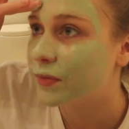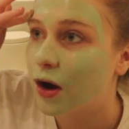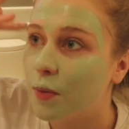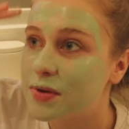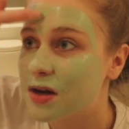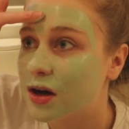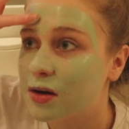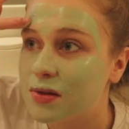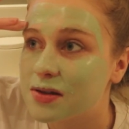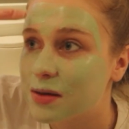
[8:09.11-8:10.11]
I hope it's not going
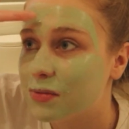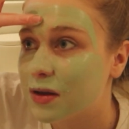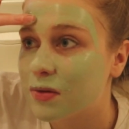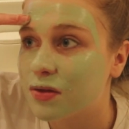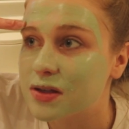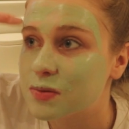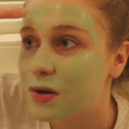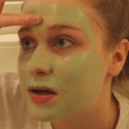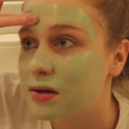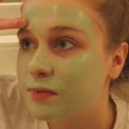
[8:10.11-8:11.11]
to be the same thing with this
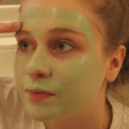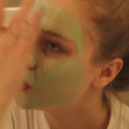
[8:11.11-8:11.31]
one.